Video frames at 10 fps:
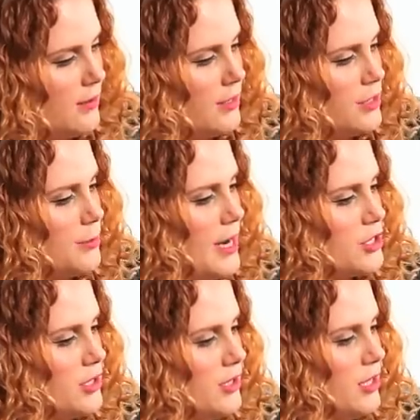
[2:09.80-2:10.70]
the
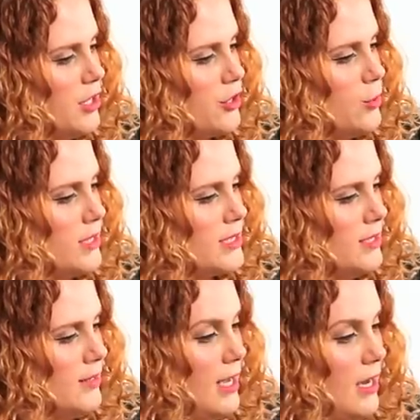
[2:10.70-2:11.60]
direction that you're
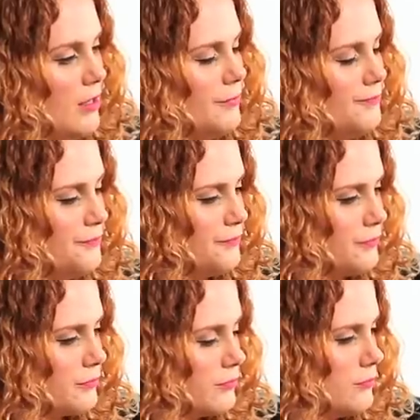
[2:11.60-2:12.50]
twisting the hair.
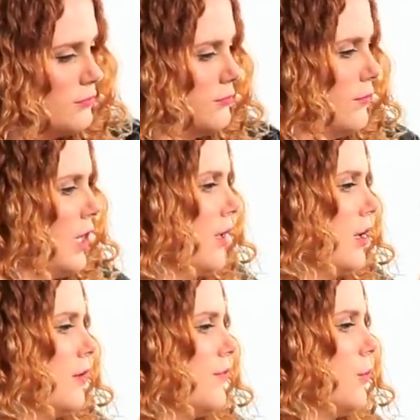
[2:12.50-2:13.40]

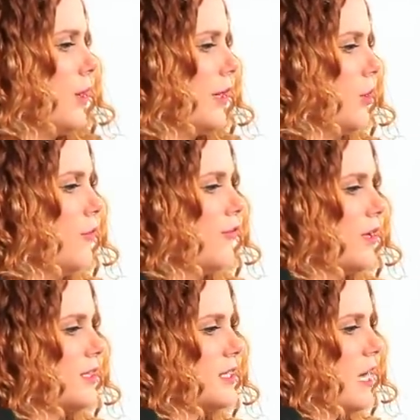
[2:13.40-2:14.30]
If you want to go for
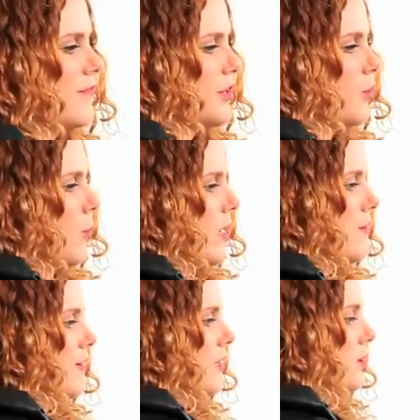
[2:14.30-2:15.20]
a softer,
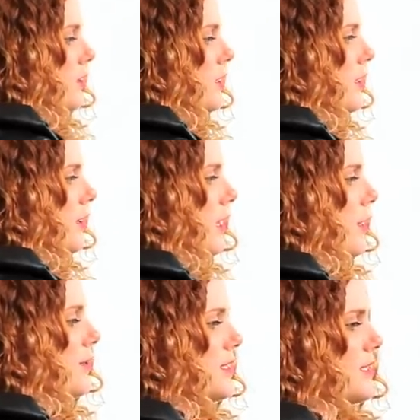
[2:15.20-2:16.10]
wavier look, I would